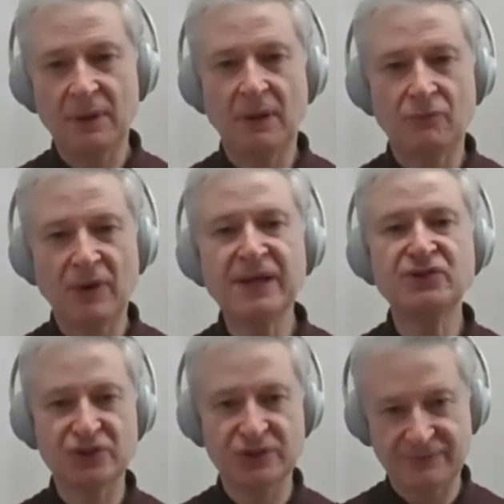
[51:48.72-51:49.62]

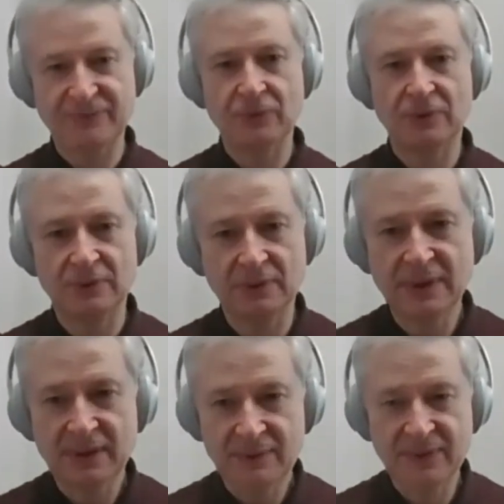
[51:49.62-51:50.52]
arranged for
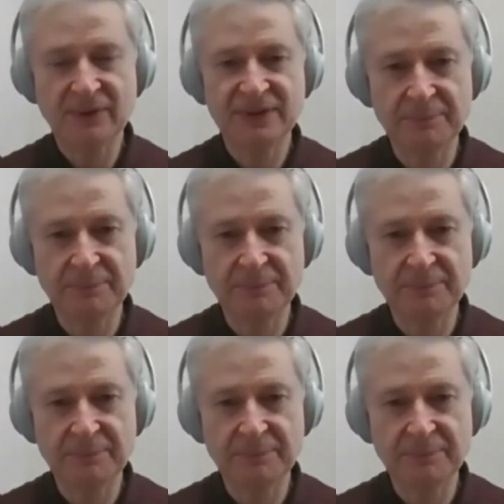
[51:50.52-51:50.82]
there to